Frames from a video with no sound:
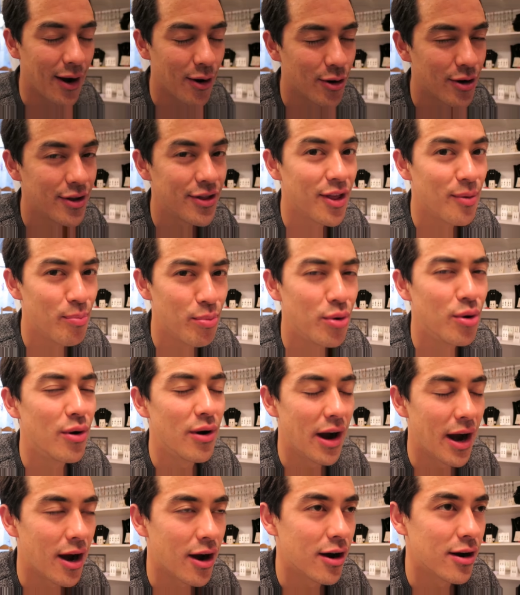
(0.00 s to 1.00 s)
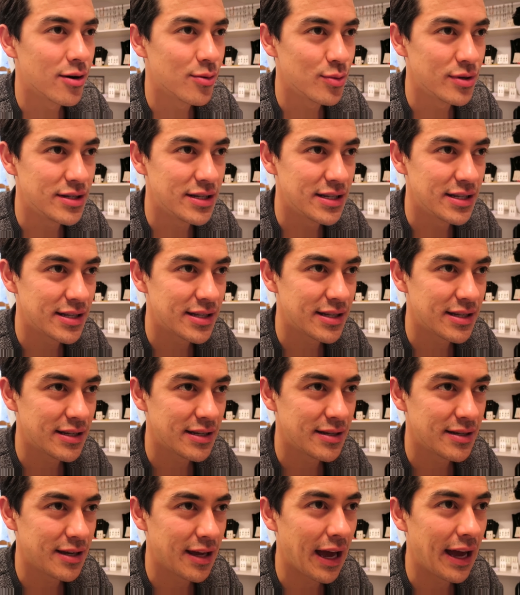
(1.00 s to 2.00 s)
I ordered the pu'er, which is
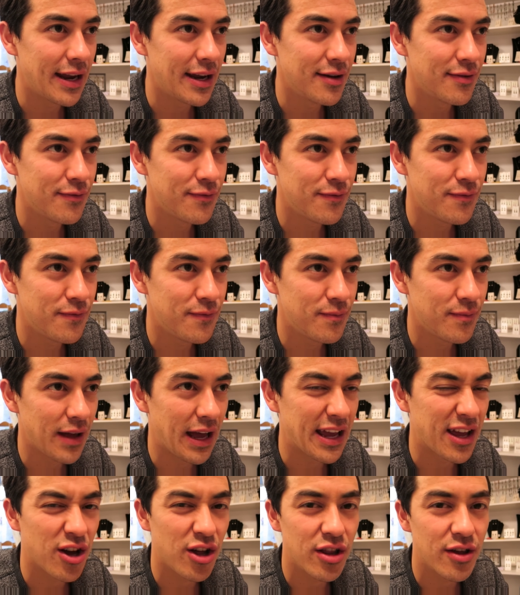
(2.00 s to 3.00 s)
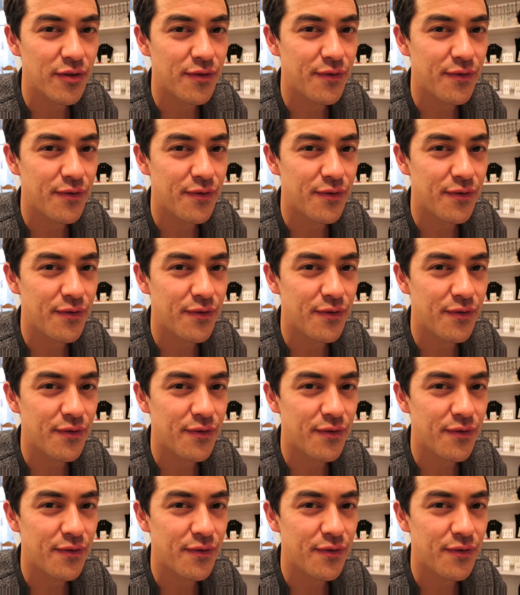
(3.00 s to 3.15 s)
kind of I call